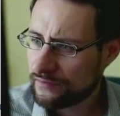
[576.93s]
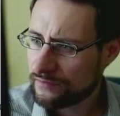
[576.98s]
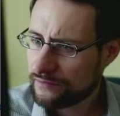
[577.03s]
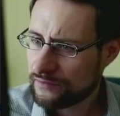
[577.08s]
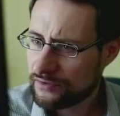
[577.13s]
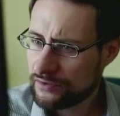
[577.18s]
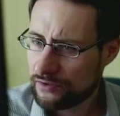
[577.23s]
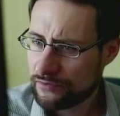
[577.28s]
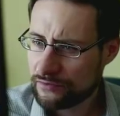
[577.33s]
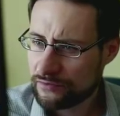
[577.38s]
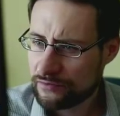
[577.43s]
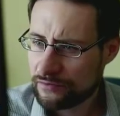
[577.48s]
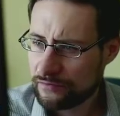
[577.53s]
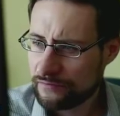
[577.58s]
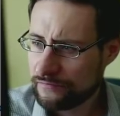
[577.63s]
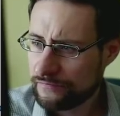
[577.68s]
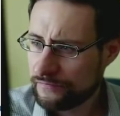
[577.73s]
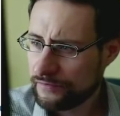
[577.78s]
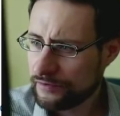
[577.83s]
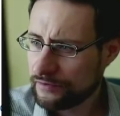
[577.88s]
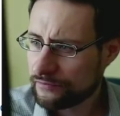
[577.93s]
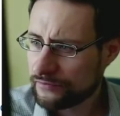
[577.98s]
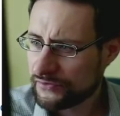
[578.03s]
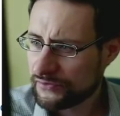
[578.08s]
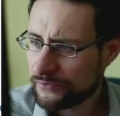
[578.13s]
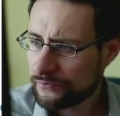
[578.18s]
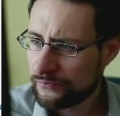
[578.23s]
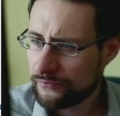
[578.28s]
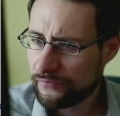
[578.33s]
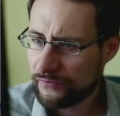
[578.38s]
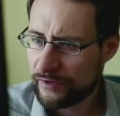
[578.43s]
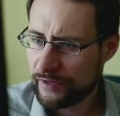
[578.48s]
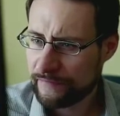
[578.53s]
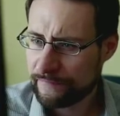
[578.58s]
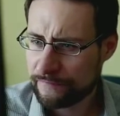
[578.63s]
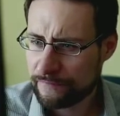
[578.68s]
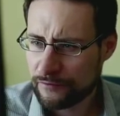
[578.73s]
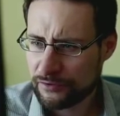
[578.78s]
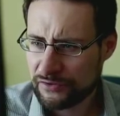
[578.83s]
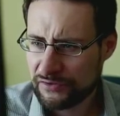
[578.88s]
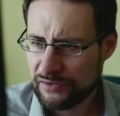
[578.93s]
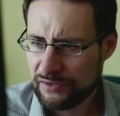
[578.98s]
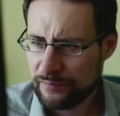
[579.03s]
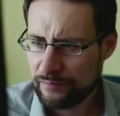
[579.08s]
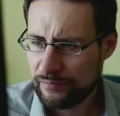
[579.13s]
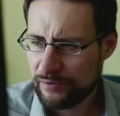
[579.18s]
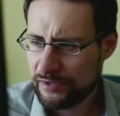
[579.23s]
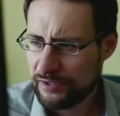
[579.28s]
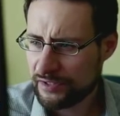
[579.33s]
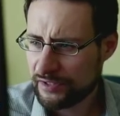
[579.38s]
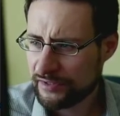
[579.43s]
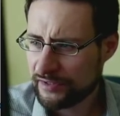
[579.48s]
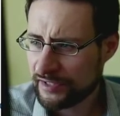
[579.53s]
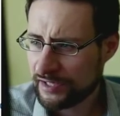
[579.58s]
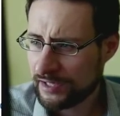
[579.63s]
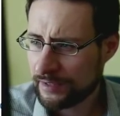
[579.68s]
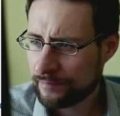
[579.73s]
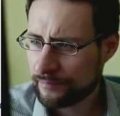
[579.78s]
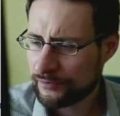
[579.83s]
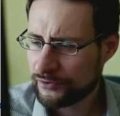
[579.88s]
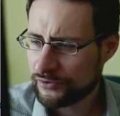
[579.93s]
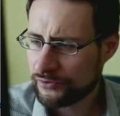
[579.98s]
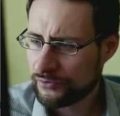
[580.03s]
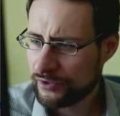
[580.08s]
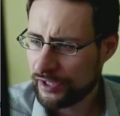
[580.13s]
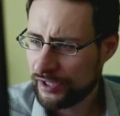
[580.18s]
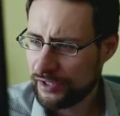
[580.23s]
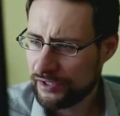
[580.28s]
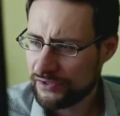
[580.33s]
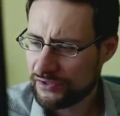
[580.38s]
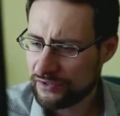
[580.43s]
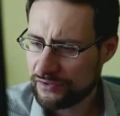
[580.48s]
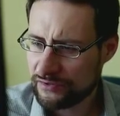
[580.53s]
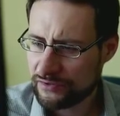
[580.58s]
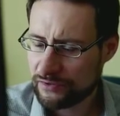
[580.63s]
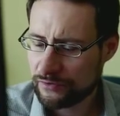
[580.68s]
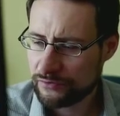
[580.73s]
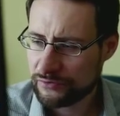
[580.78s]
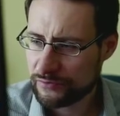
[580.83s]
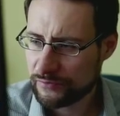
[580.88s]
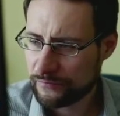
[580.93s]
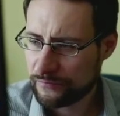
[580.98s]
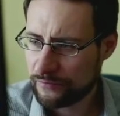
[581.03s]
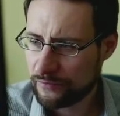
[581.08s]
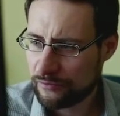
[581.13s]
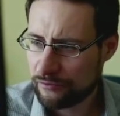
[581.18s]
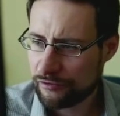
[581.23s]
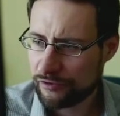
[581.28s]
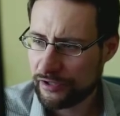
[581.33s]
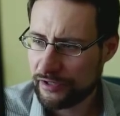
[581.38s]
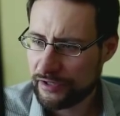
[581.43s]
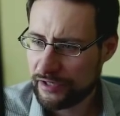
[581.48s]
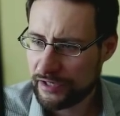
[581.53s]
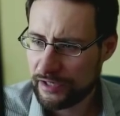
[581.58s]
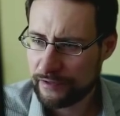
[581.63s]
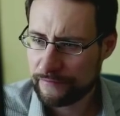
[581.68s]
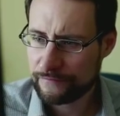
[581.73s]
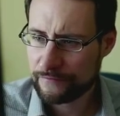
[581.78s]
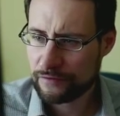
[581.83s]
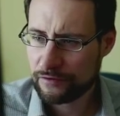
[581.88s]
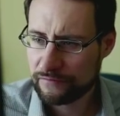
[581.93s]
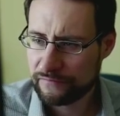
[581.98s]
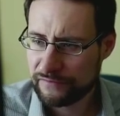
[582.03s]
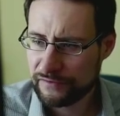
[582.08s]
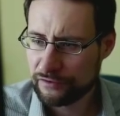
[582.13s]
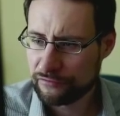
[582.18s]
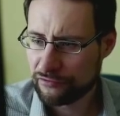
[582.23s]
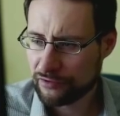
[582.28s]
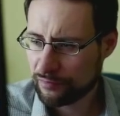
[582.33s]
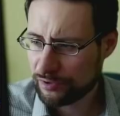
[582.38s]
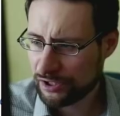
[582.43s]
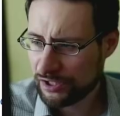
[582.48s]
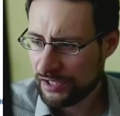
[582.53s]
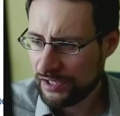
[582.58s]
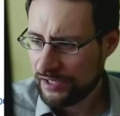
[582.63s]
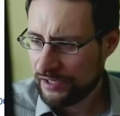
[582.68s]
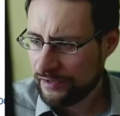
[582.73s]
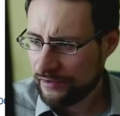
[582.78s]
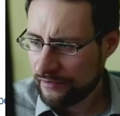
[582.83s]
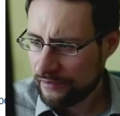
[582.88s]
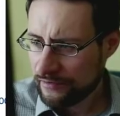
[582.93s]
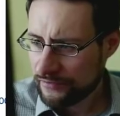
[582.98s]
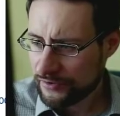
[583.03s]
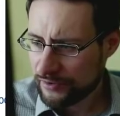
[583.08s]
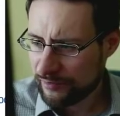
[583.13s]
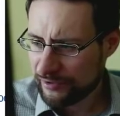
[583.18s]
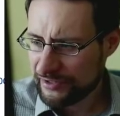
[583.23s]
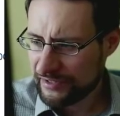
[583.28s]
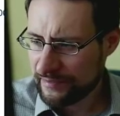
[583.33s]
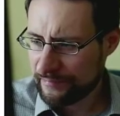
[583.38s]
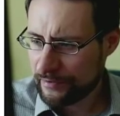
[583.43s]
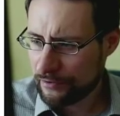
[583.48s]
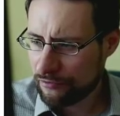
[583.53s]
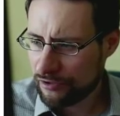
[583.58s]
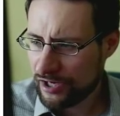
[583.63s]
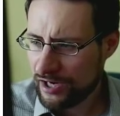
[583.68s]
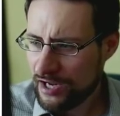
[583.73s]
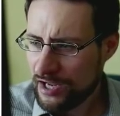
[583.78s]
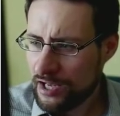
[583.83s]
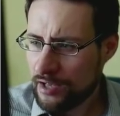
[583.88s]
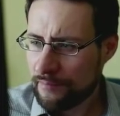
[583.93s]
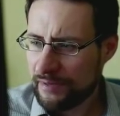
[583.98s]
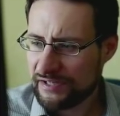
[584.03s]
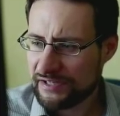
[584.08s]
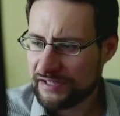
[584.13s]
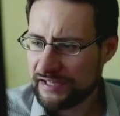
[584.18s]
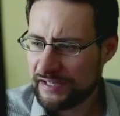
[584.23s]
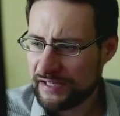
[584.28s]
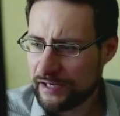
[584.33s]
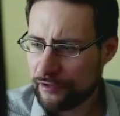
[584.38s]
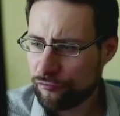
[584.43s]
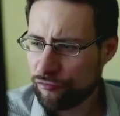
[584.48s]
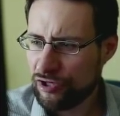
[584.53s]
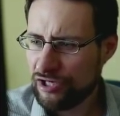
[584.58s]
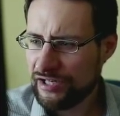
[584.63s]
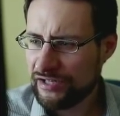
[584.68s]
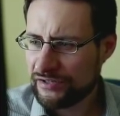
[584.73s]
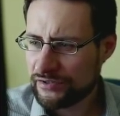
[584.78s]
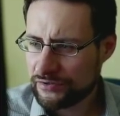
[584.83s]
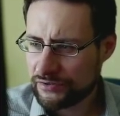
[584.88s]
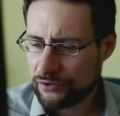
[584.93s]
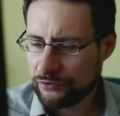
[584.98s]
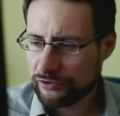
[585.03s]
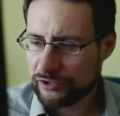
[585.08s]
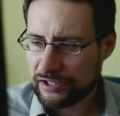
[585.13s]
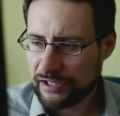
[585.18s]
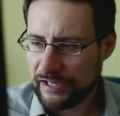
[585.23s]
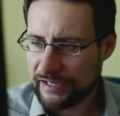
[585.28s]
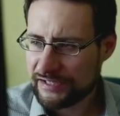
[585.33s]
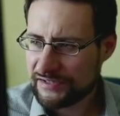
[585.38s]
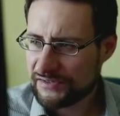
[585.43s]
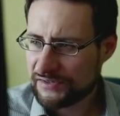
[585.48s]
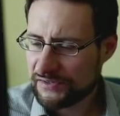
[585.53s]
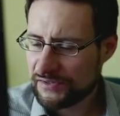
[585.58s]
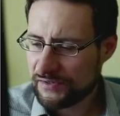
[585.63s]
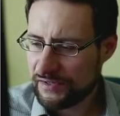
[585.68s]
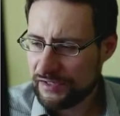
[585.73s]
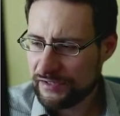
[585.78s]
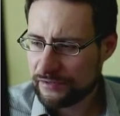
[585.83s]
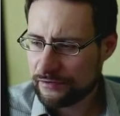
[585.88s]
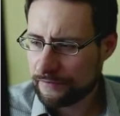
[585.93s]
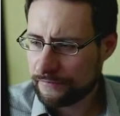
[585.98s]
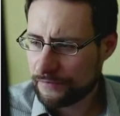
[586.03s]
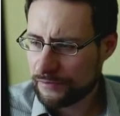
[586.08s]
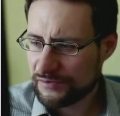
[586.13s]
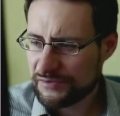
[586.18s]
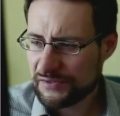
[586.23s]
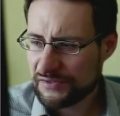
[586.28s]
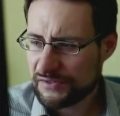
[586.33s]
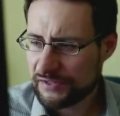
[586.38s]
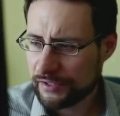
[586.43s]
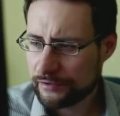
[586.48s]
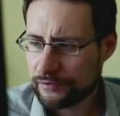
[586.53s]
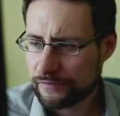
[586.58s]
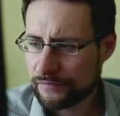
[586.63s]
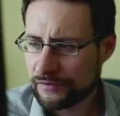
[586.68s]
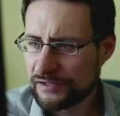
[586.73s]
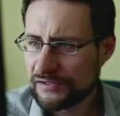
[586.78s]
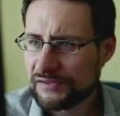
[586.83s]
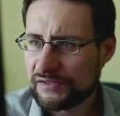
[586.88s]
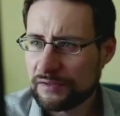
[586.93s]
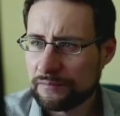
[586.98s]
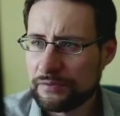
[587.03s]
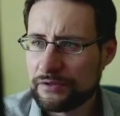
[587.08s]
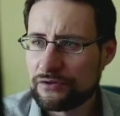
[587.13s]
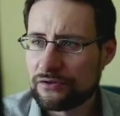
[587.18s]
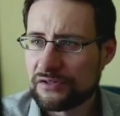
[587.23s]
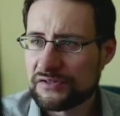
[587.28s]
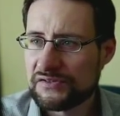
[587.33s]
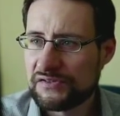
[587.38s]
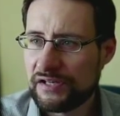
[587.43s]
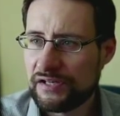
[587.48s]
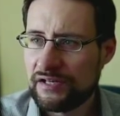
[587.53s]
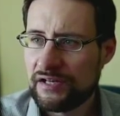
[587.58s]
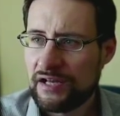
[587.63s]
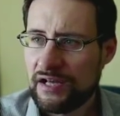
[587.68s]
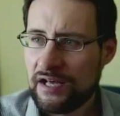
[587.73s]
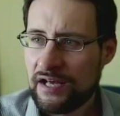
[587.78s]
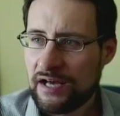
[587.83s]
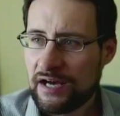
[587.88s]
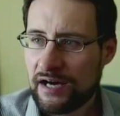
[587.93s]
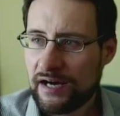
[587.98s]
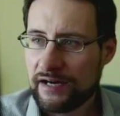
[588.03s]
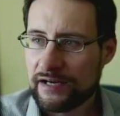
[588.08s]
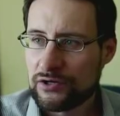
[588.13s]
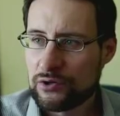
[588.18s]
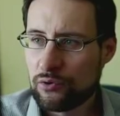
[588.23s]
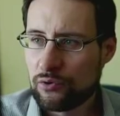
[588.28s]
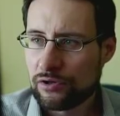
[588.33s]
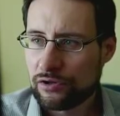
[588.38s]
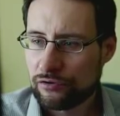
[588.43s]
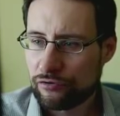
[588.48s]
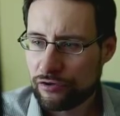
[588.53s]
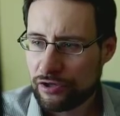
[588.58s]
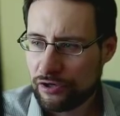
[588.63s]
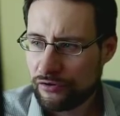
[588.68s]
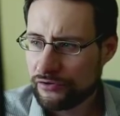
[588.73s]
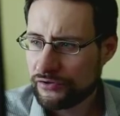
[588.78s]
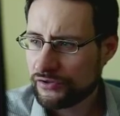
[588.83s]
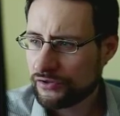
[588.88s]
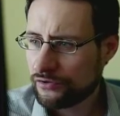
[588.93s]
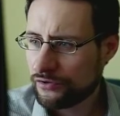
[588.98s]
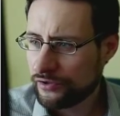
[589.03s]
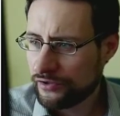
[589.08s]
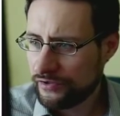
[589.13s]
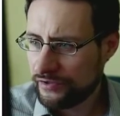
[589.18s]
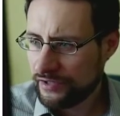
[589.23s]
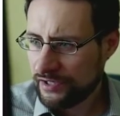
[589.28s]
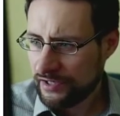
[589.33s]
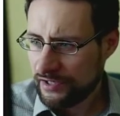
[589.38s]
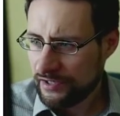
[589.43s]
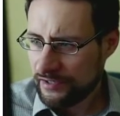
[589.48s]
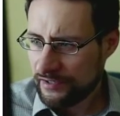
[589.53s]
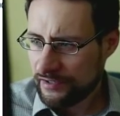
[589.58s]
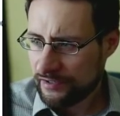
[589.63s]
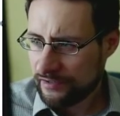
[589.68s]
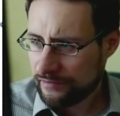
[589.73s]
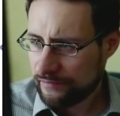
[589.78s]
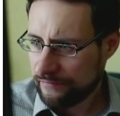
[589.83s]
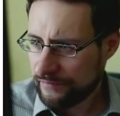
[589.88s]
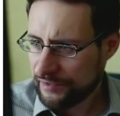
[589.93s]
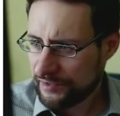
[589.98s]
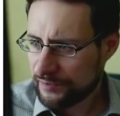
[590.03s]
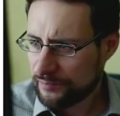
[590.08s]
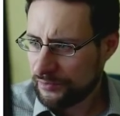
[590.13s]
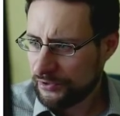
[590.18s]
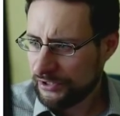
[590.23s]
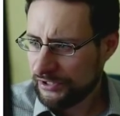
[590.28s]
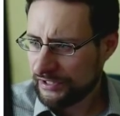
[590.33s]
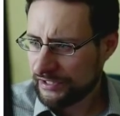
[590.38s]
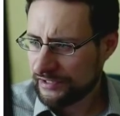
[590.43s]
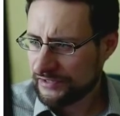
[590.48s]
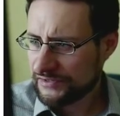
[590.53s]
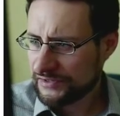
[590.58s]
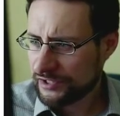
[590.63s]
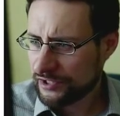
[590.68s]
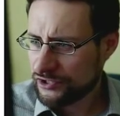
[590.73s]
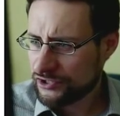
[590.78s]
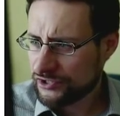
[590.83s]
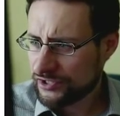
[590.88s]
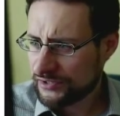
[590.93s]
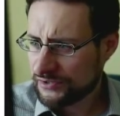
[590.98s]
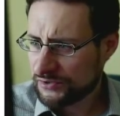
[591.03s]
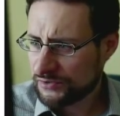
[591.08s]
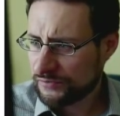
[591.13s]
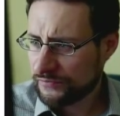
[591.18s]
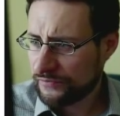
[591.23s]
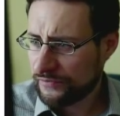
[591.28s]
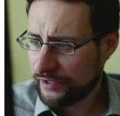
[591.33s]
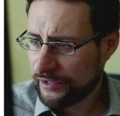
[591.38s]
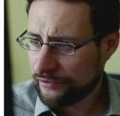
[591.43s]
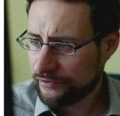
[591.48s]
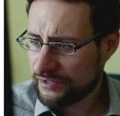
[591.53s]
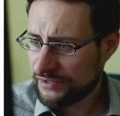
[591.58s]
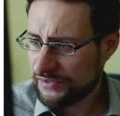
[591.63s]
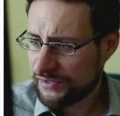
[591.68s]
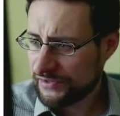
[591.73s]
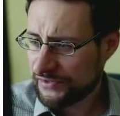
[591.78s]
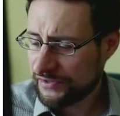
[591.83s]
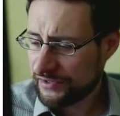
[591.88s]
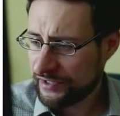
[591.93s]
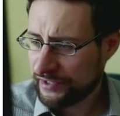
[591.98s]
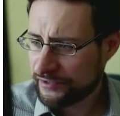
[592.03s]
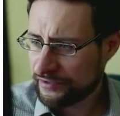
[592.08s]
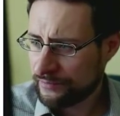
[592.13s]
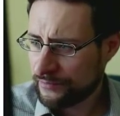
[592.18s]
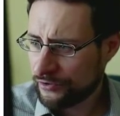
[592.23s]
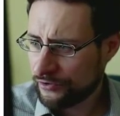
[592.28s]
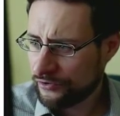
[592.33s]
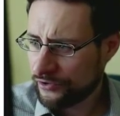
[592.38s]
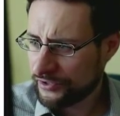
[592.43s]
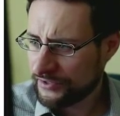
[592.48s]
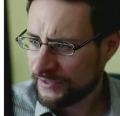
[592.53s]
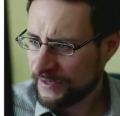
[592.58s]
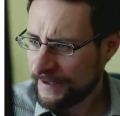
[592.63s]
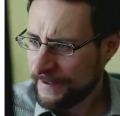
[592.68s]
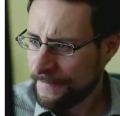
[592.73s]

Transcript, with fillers: down configure, so five watt T D P and up to eight and down to four and a half configurable thermal design power. But again, I really don't like the Intel for this kind of listing, because then I Google around on uh, Wikipedia and such just to find out, is this an Atom or not.